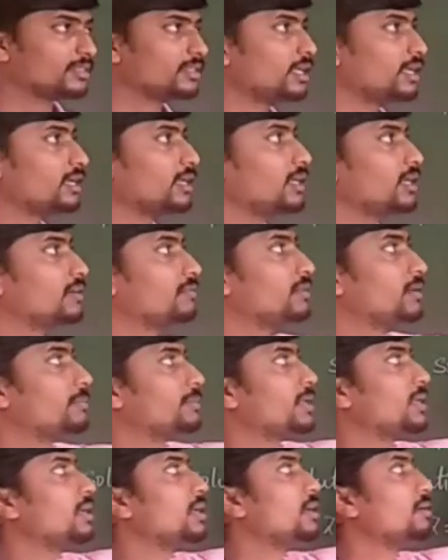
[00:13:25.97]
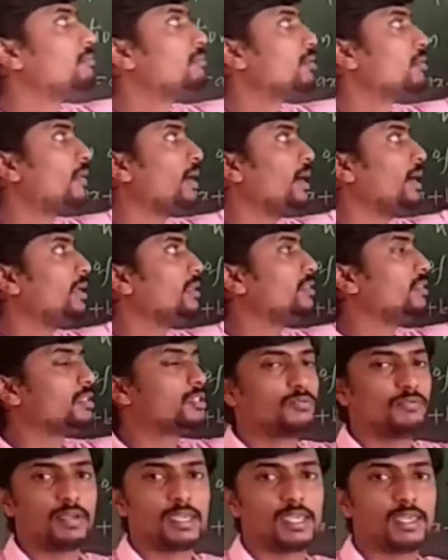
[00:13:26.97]
then it will be provided in
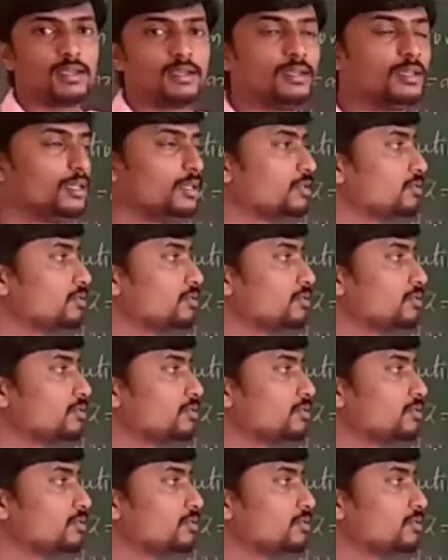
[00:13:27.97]
this way here.